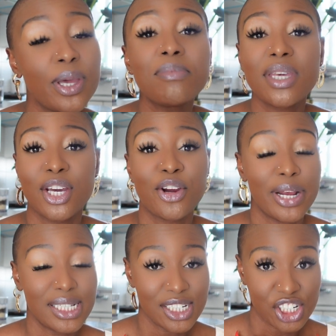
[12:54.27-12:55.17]
me a
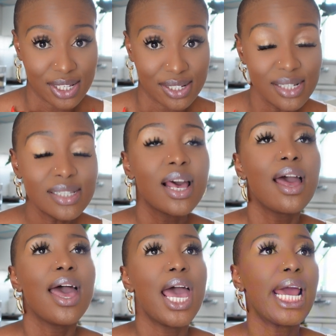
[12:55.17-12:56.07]
great injustice,
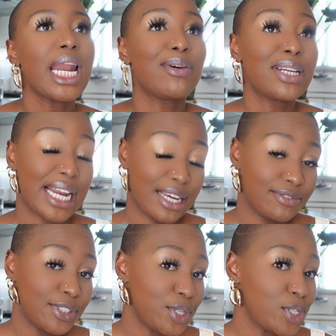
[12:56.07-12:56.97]
and I would like
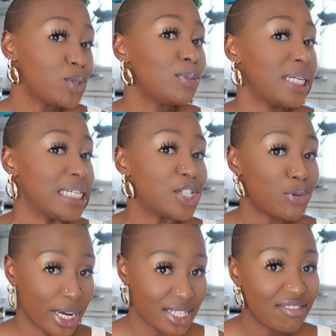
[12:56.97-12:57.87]
for you to please
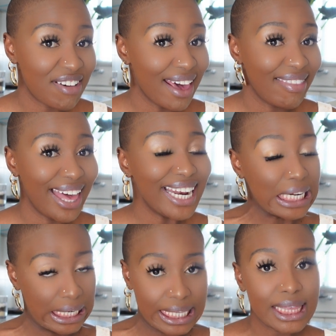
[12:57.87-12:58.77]
rectify that and
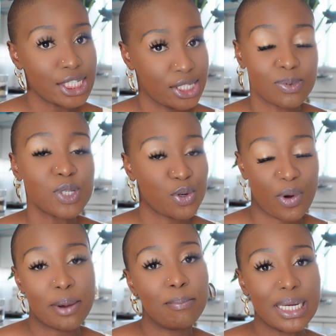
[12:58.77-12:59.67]
click the
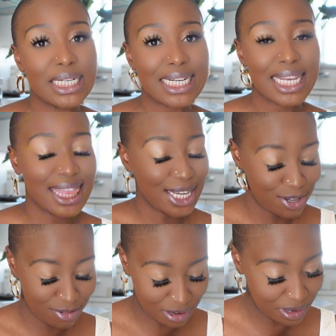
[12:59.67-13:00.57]
subscribe button. Thank you
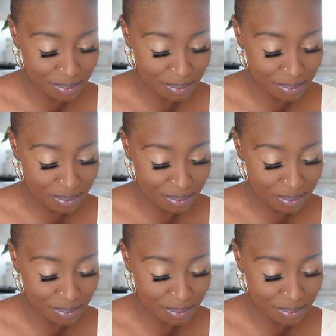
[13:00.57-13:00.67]
very